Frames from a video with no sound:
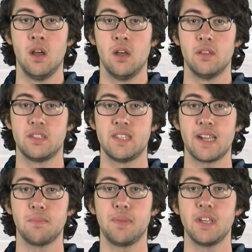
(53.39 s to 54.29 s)
The
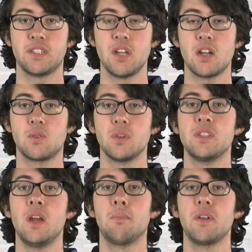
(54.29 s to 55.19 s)
second place duck was
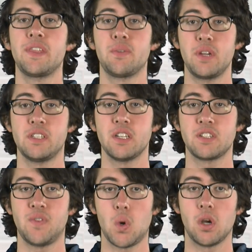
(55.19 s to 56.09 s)
number
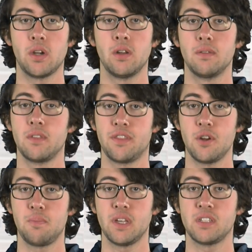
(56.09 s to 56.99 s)
364. The
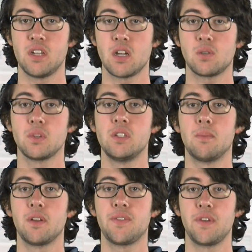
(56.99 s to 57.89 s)
third place duck was
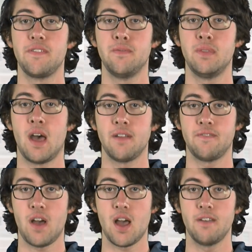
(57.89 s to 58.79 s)
number
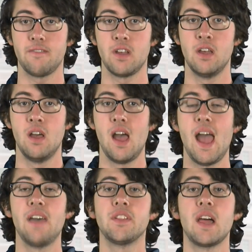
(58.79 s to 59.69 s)
395.
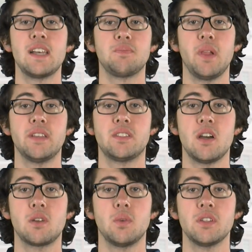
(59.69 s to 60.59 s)
And the last place
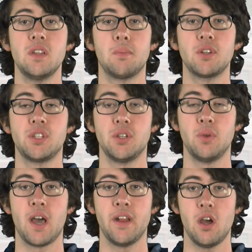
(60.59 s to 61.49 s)
duck was number
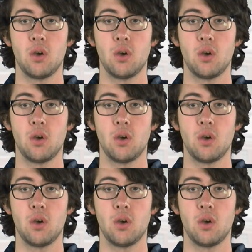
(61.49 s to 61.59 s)
290.